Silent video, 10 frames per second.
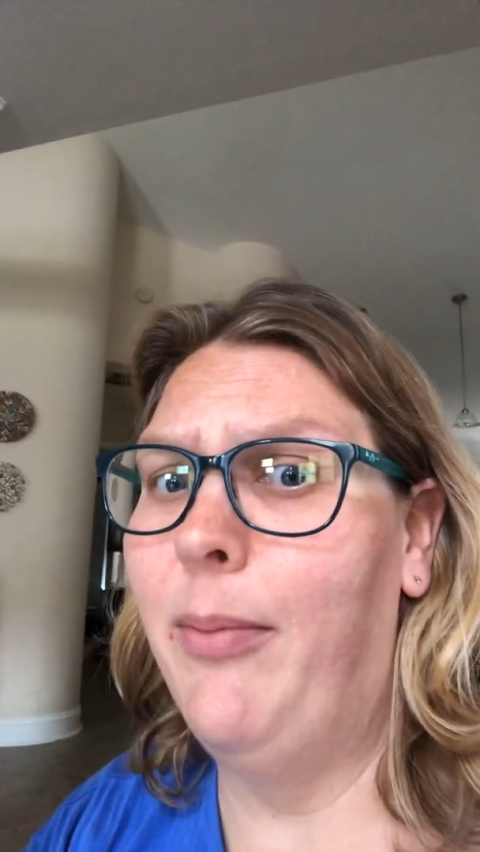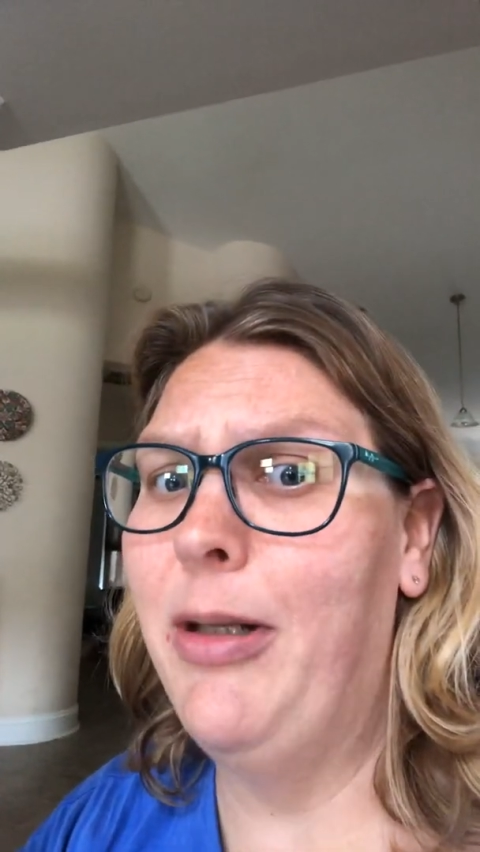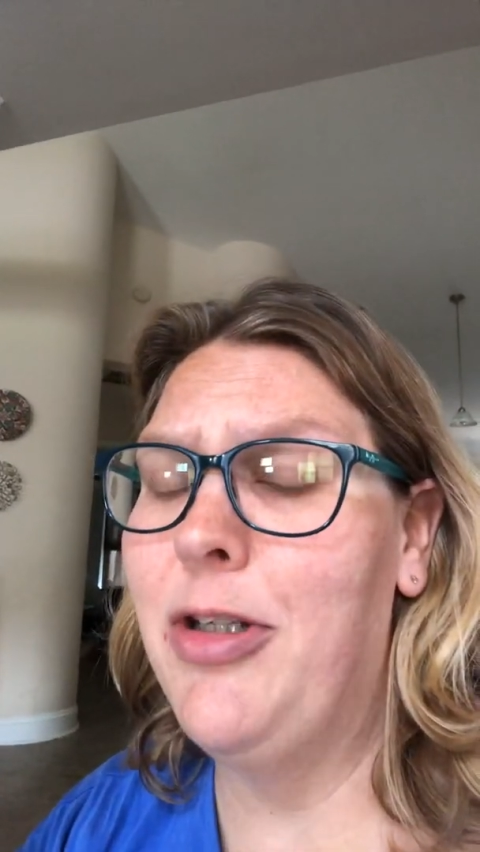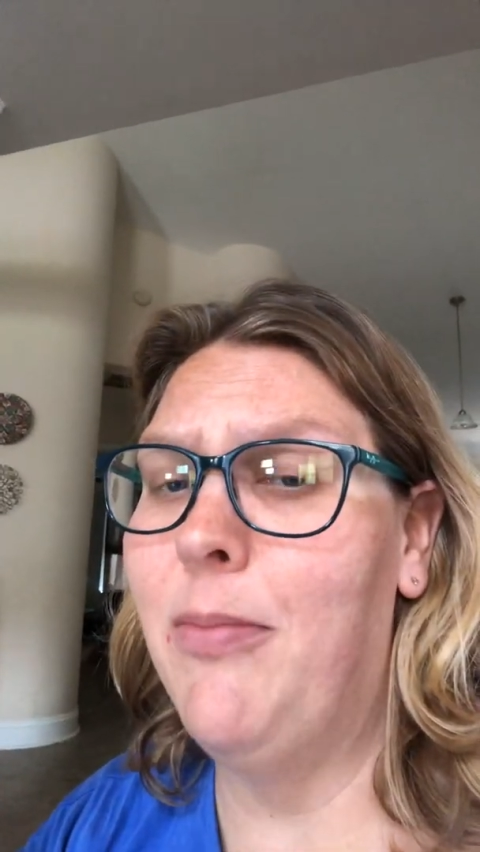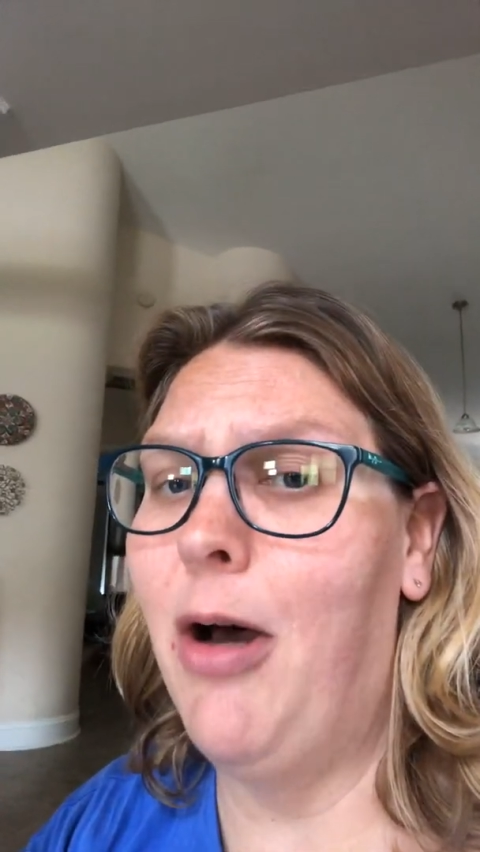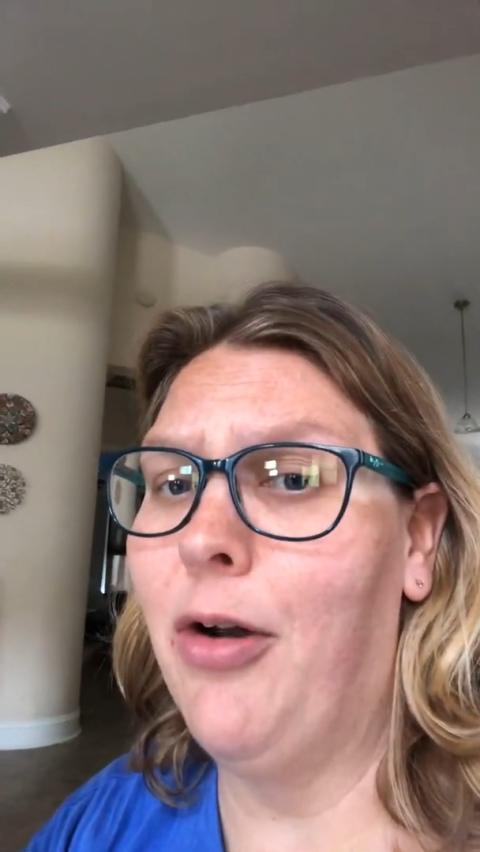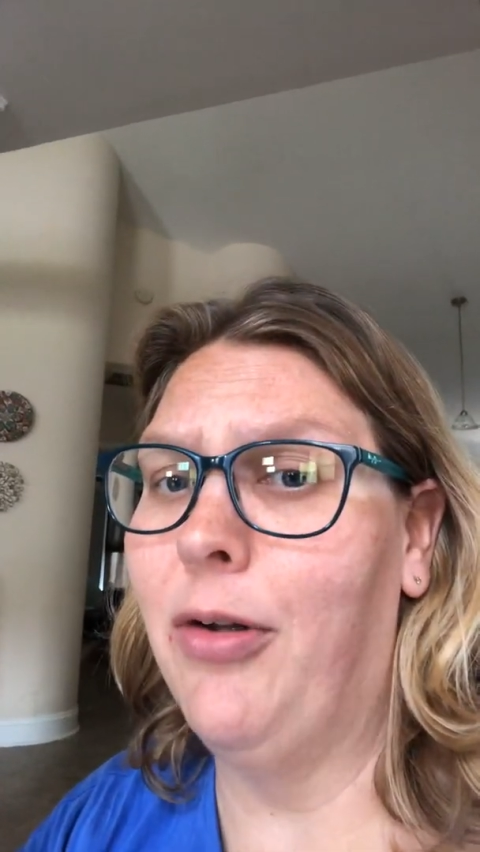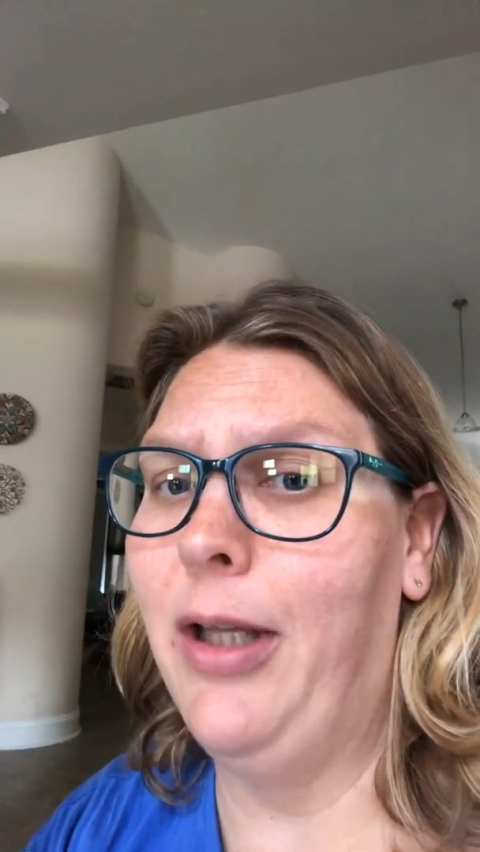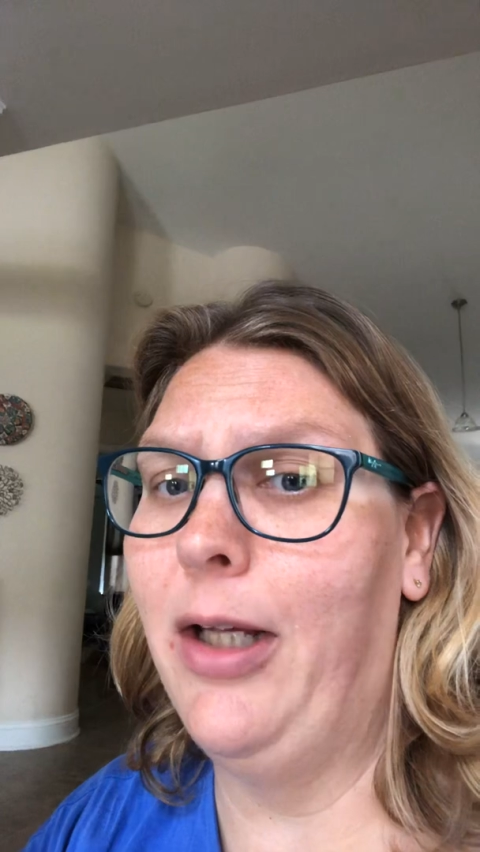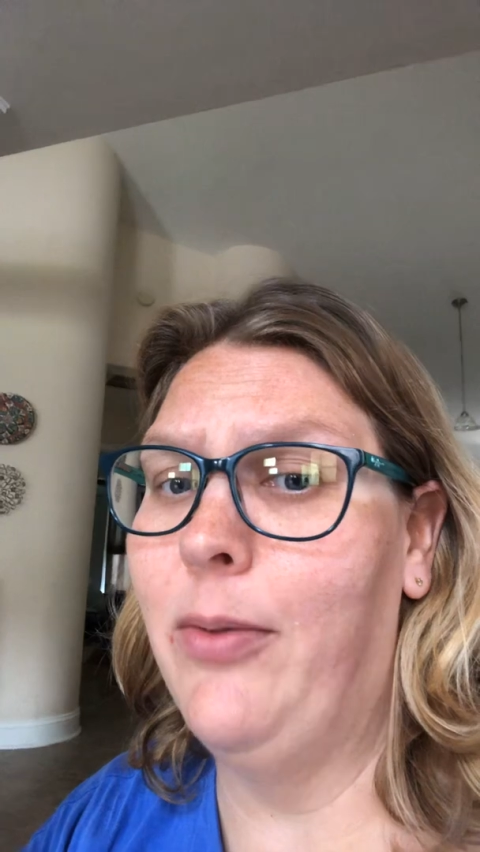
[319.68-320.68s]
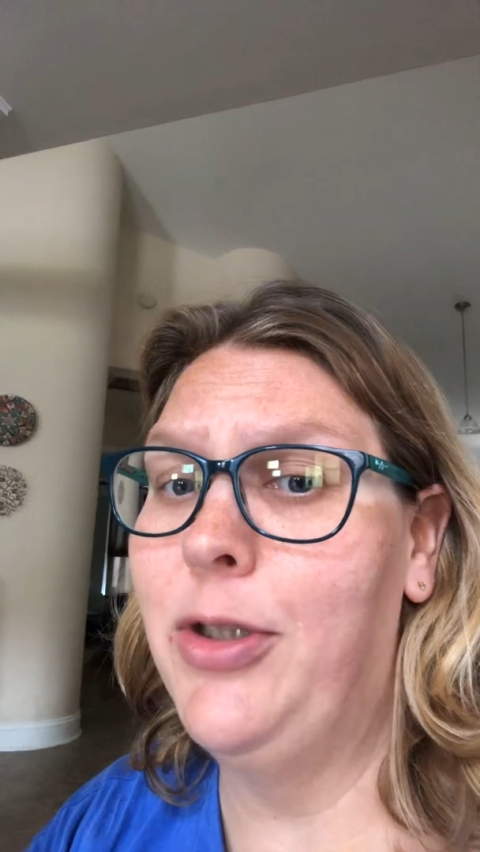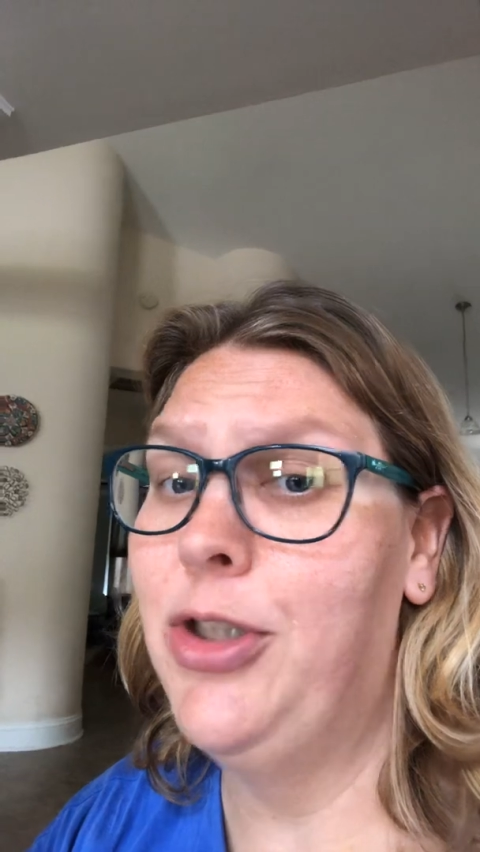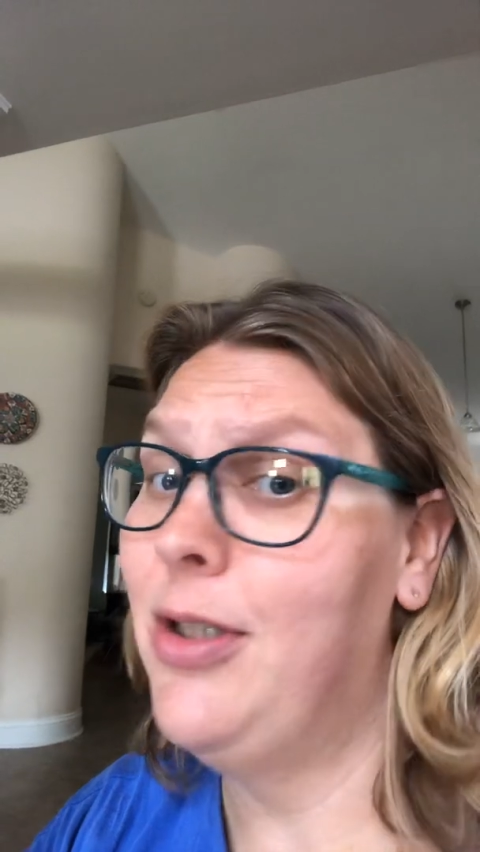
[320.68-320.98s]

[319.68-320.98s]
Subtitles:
into modern language.